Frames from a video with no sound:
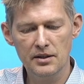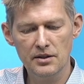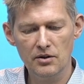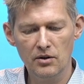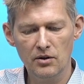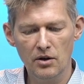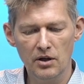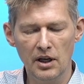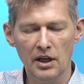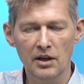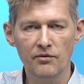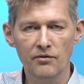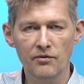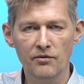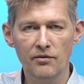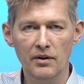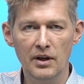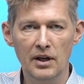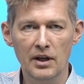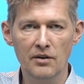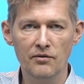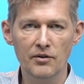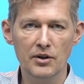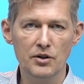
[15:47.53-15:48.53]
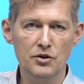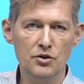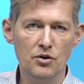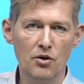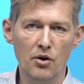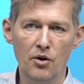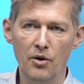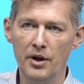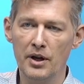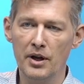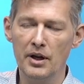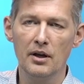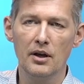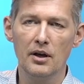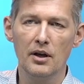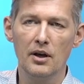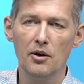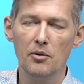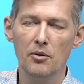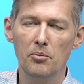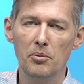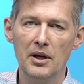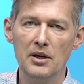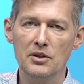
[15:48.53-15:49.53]
on inventory
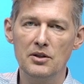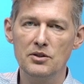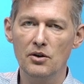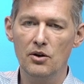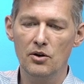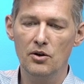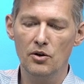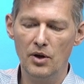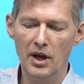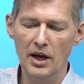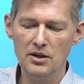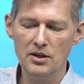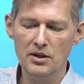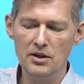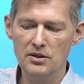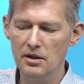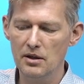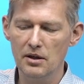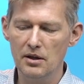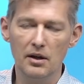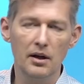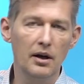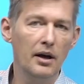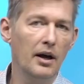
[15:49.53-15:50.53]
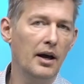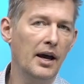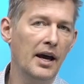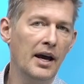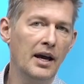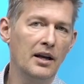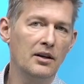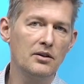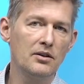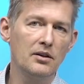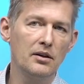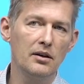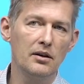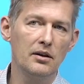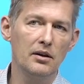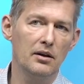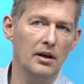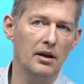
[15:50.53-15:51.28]
based on location and